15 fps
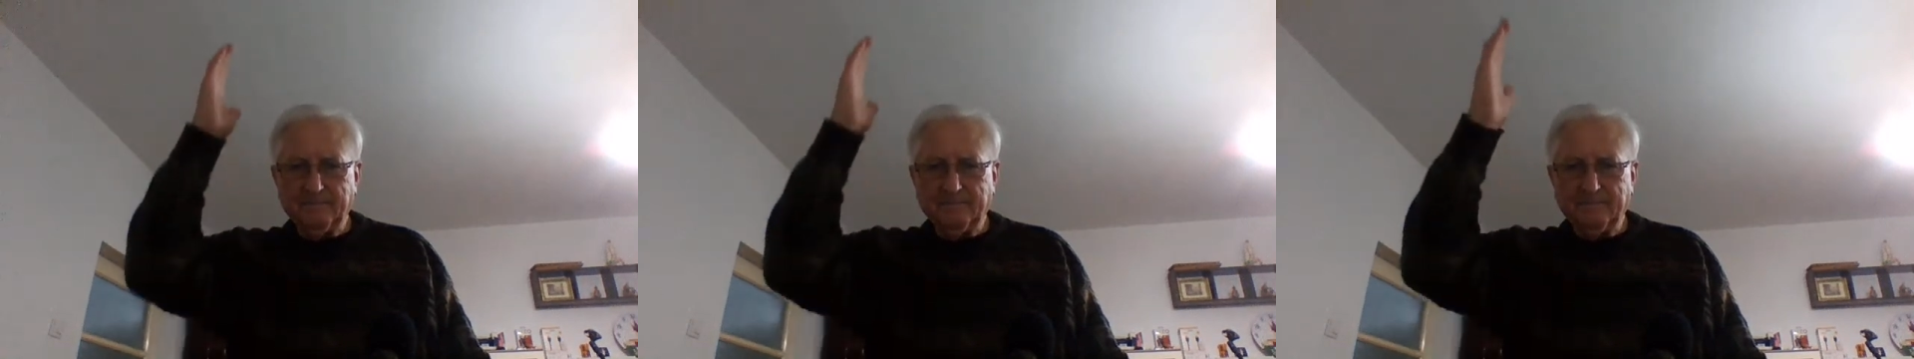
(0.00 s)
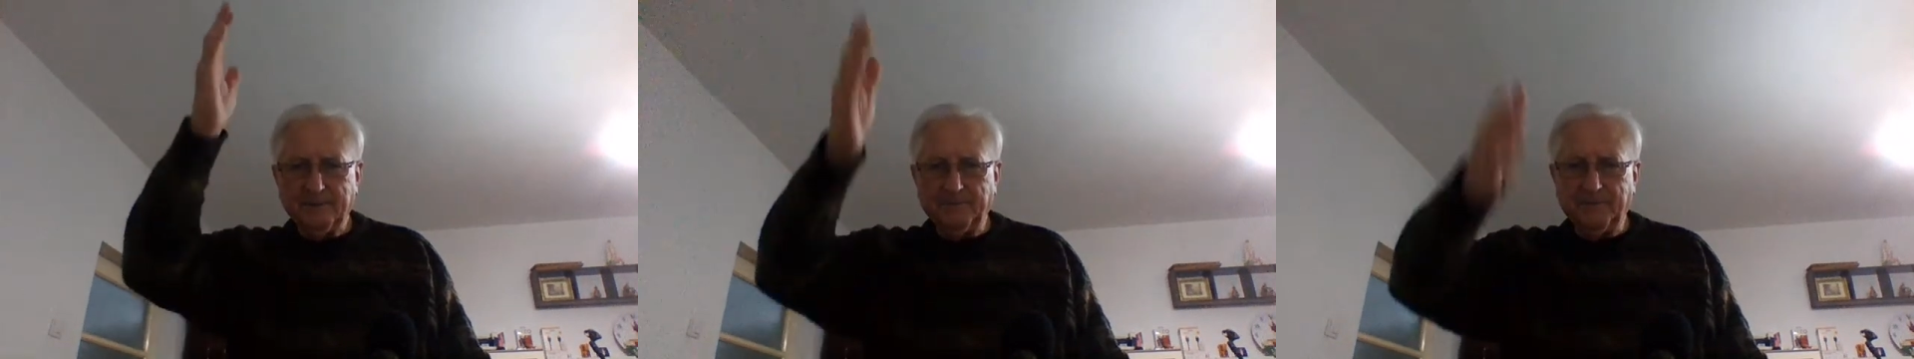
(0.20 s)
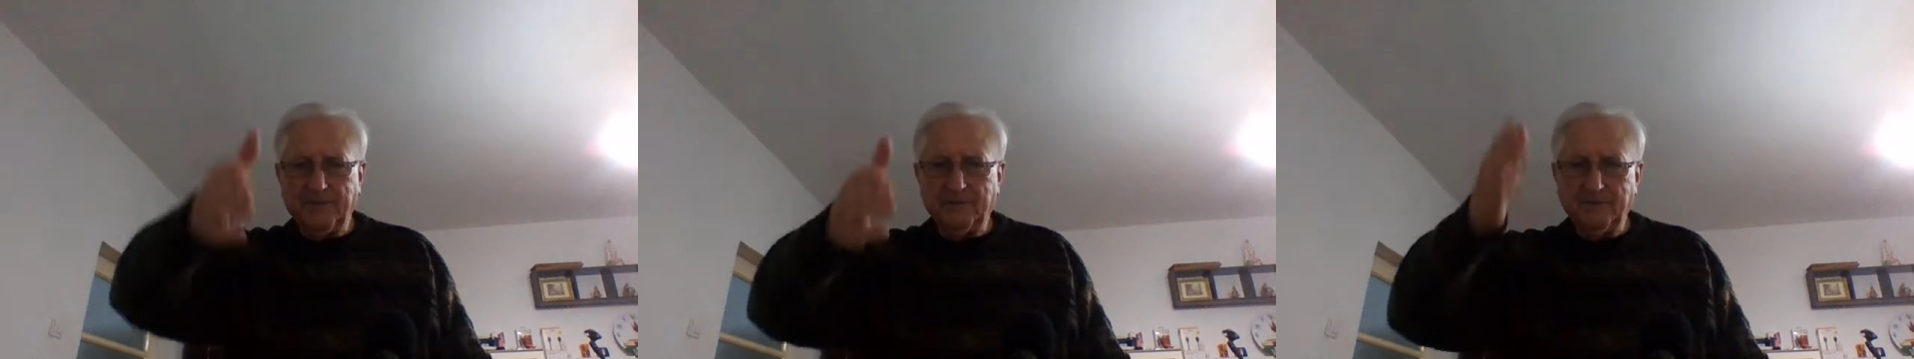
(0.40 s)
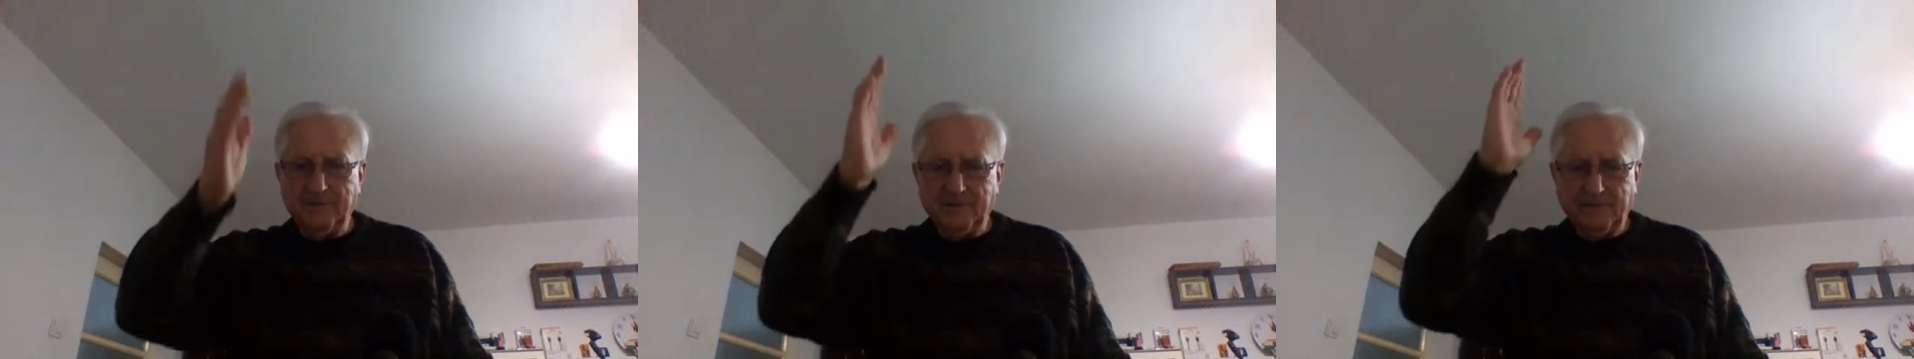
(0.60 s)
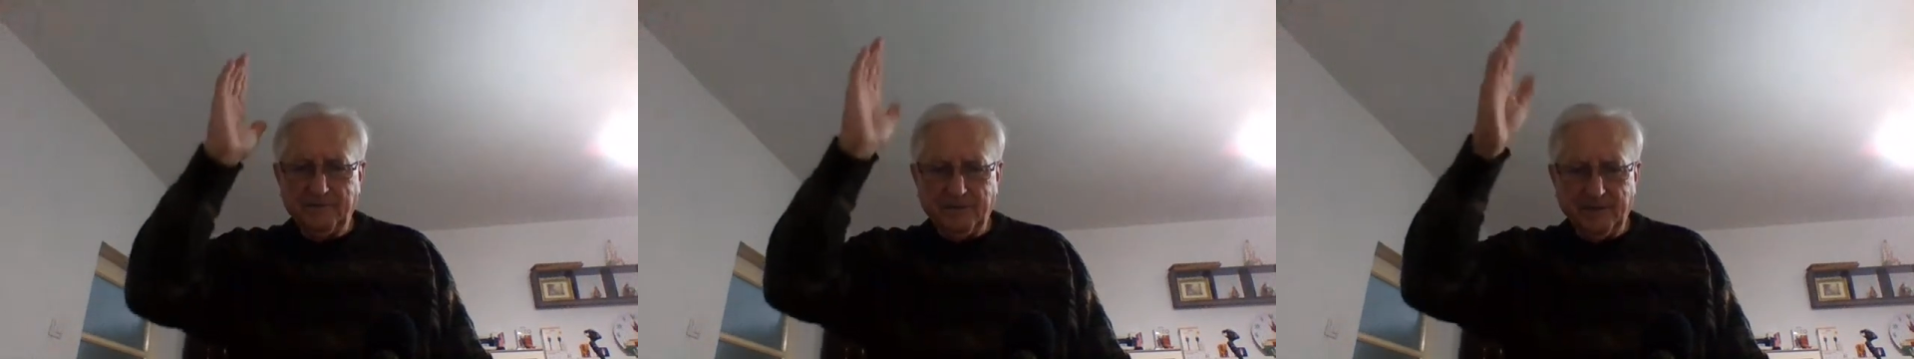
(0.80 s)
some of
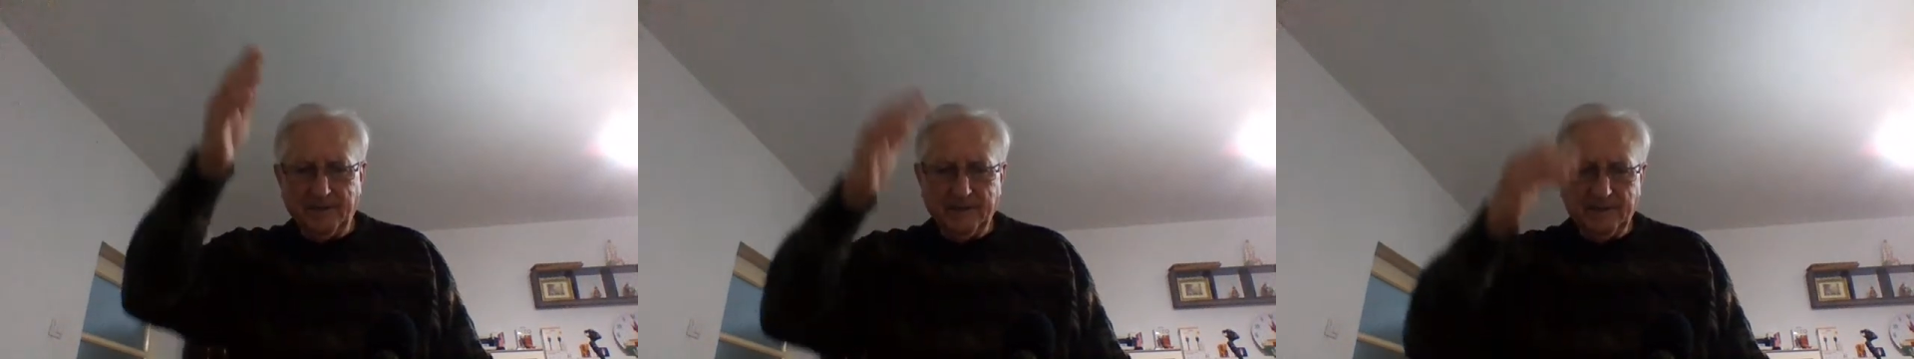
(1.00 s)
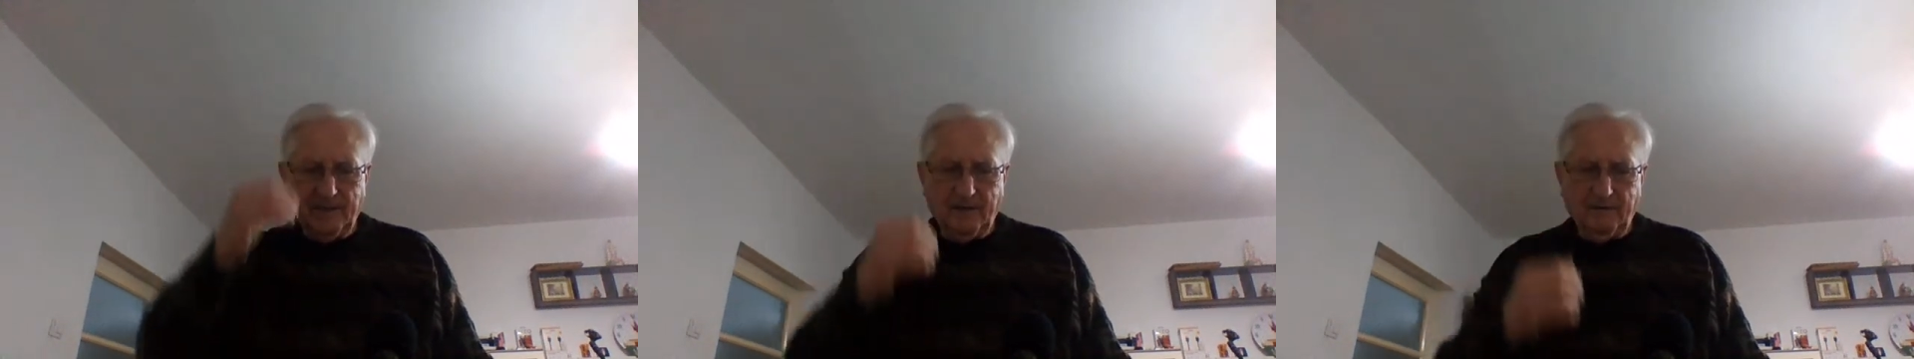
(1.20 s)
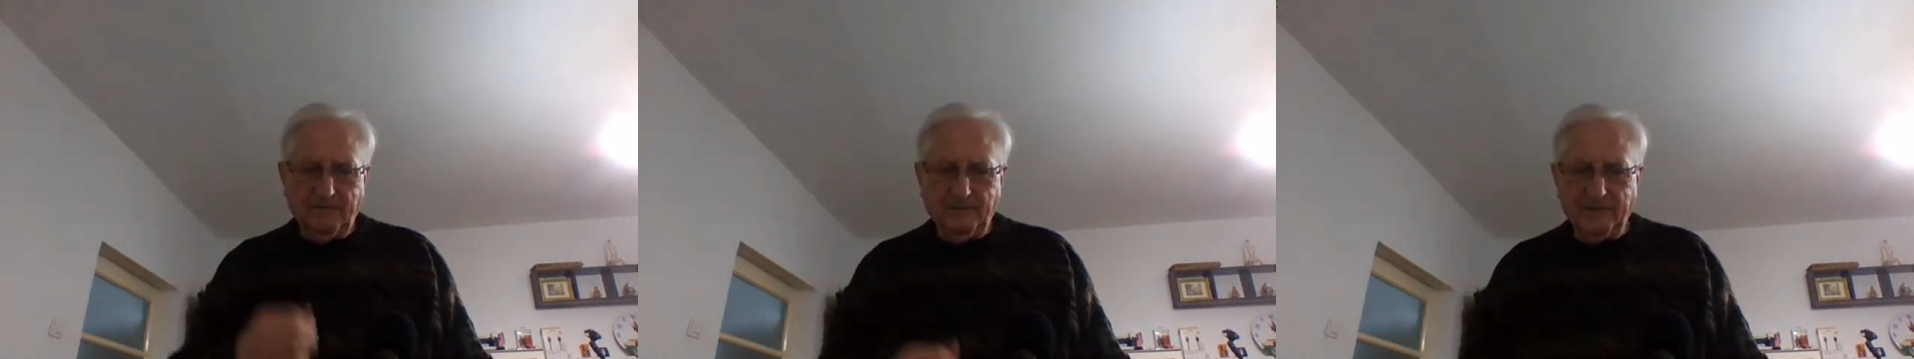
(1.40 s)
those things off,